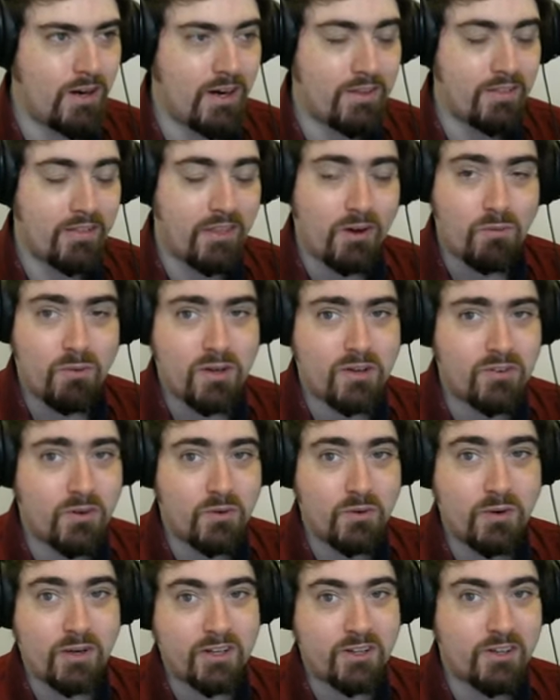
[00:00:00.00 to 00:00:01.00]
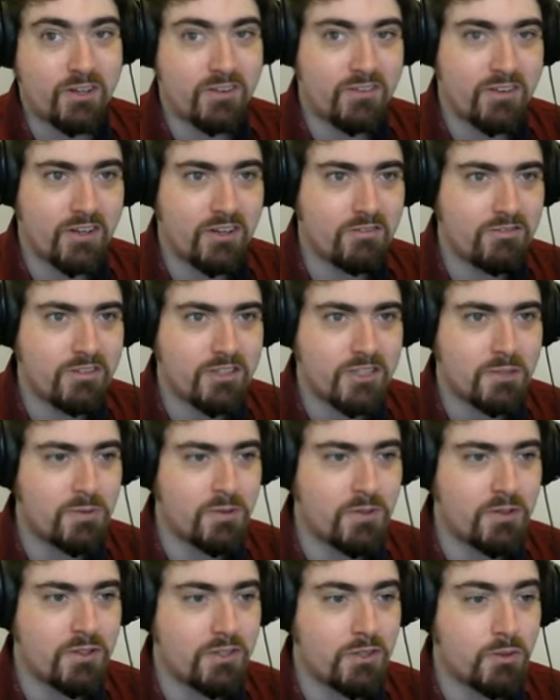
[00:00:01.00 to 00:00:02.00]
and that works for quite a lot of countries, to
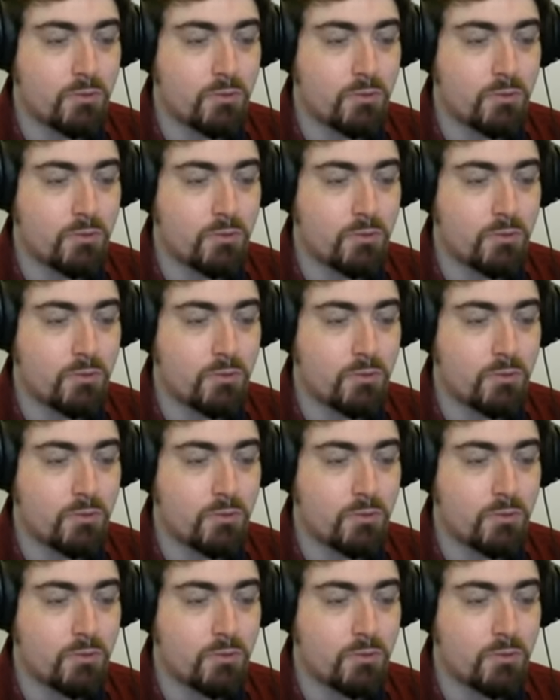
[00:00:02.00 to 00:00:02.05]
be honest.